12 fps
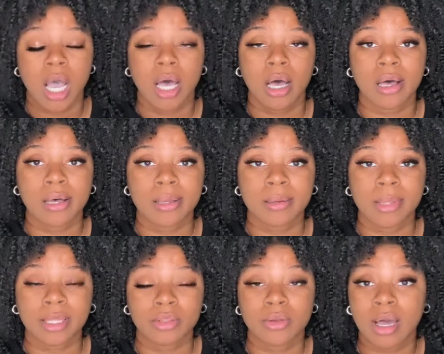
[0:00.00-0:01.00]

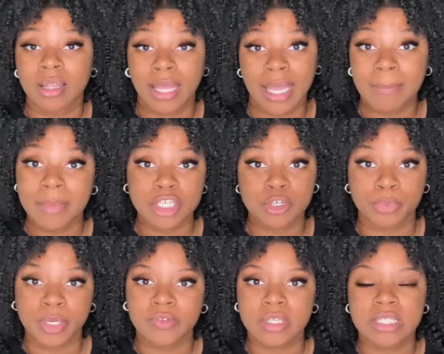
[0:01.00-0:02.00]
like I mentioned
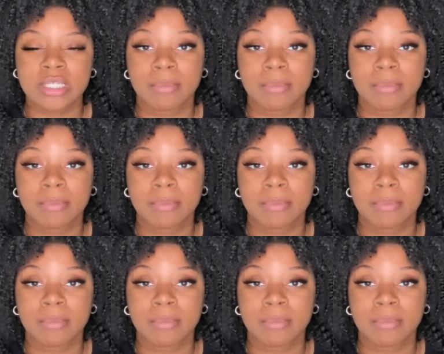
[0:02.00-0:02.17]
previously,